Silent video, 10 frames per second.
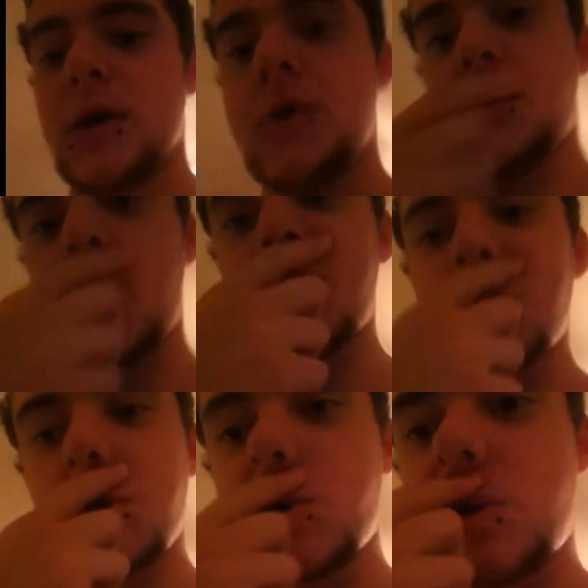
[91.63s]
So I
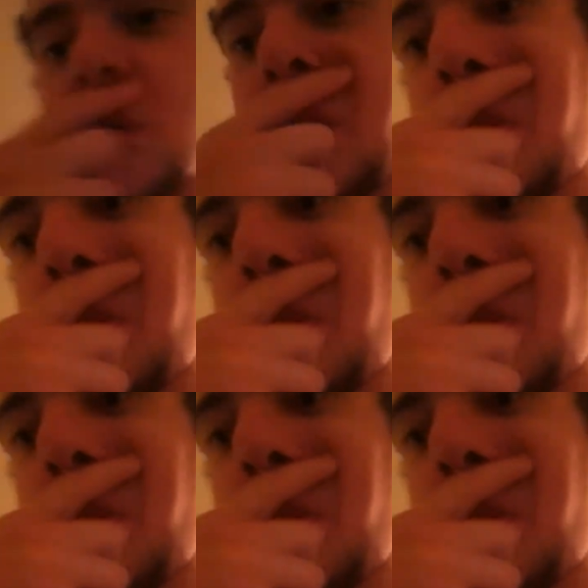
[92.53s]
drew